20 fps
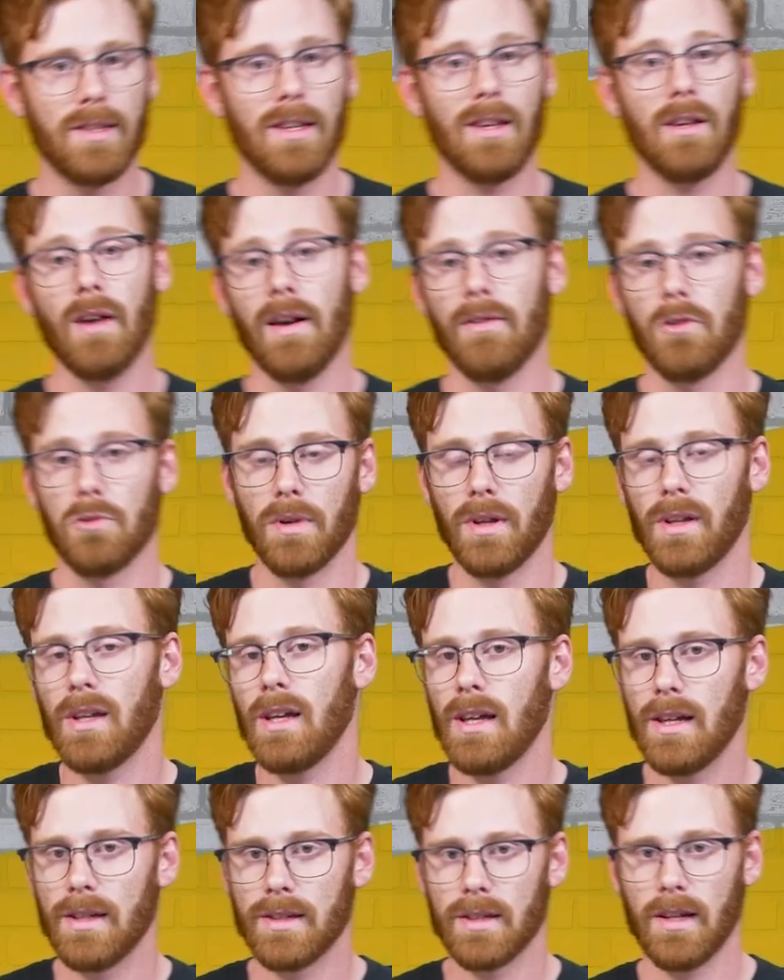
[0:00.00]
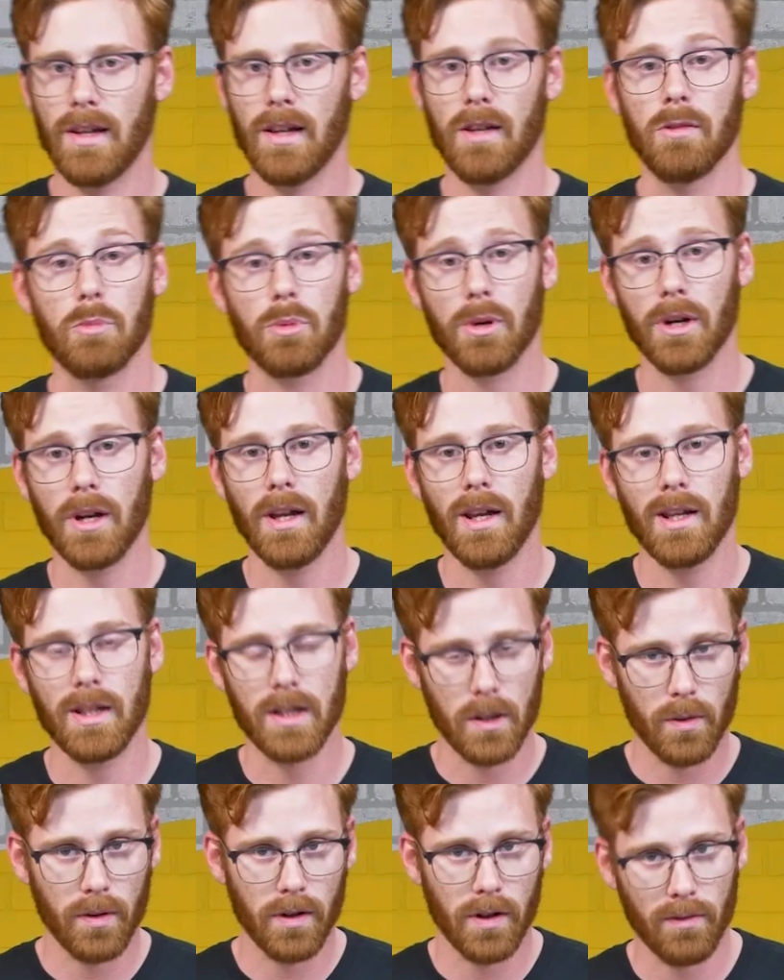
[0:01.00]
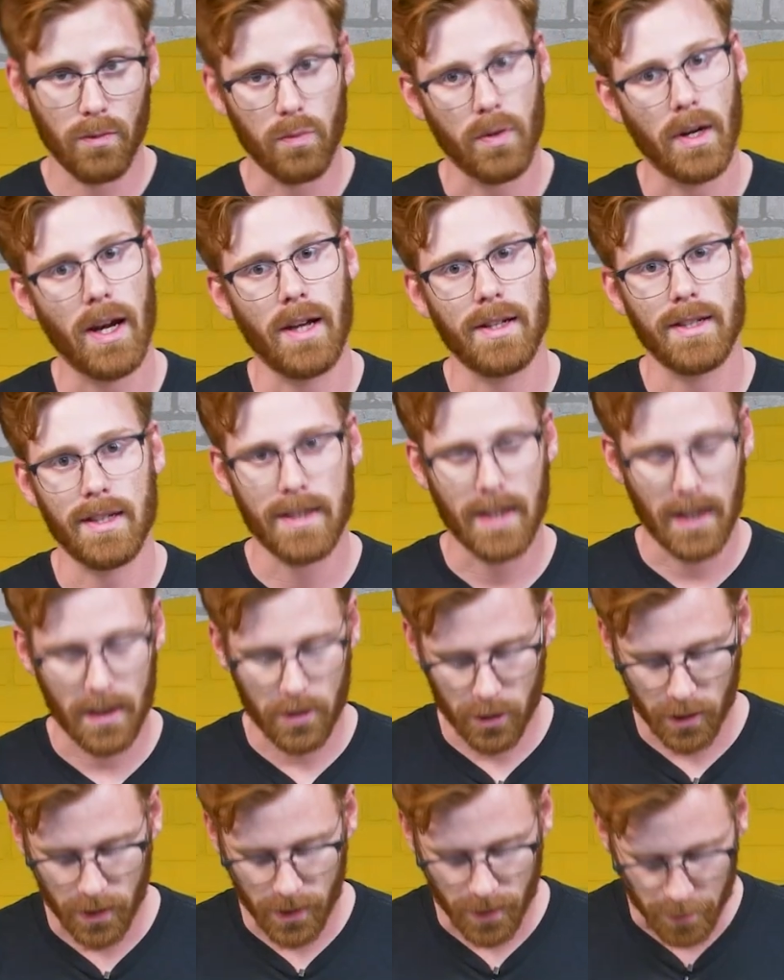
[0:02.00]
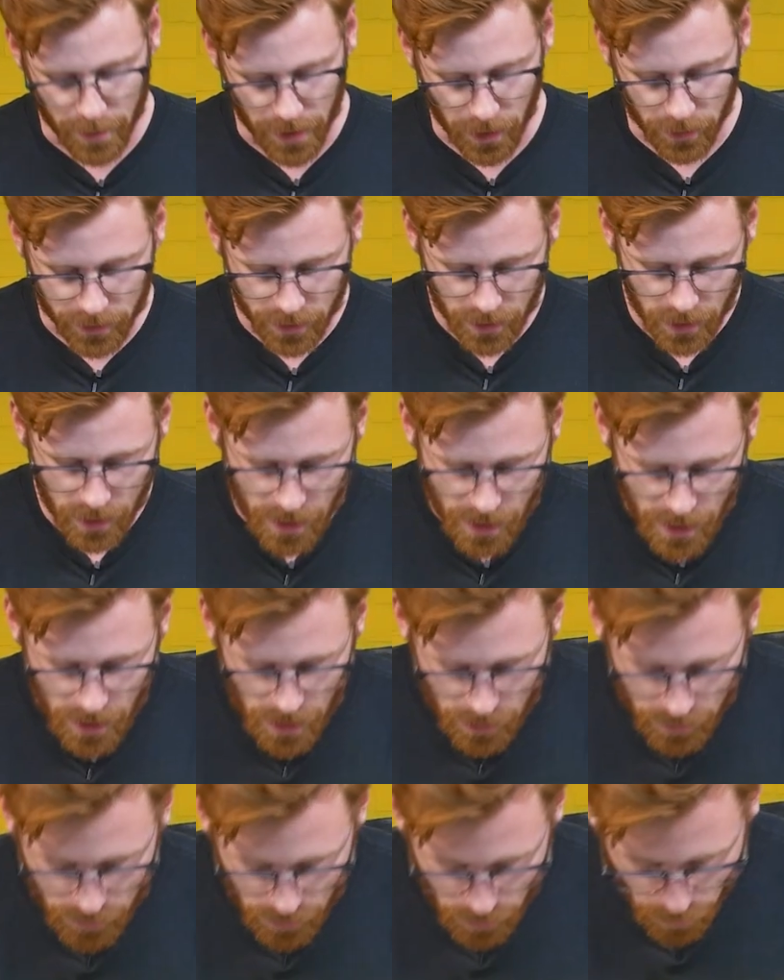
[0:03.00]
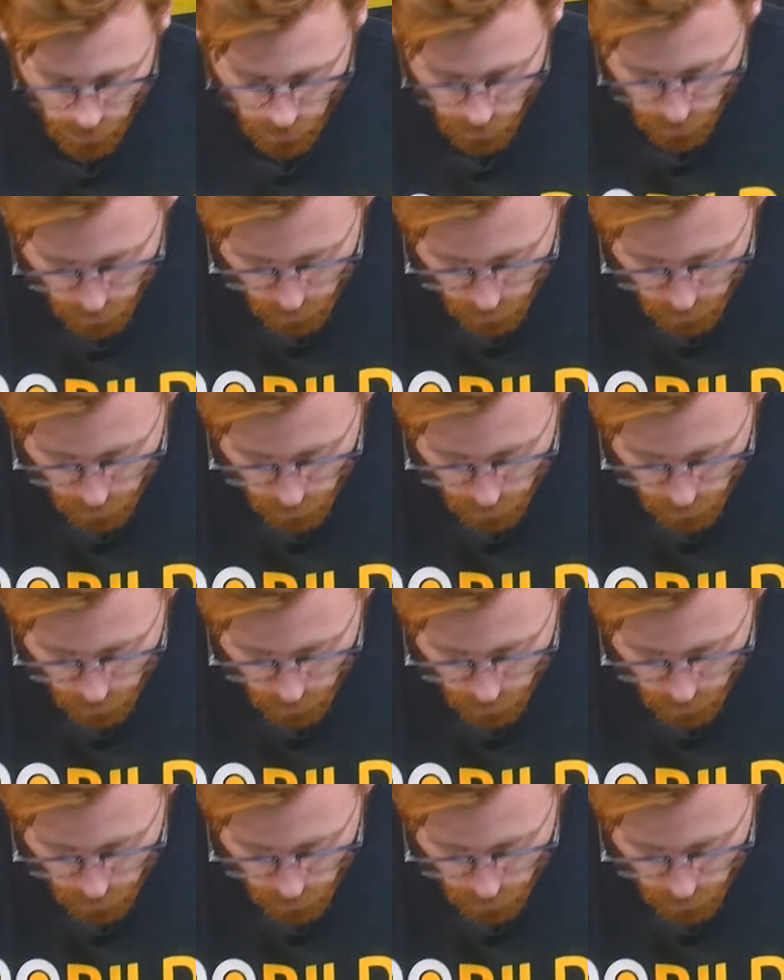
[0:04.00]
that you have a really easy and pretty intuitive way to tension the belt. So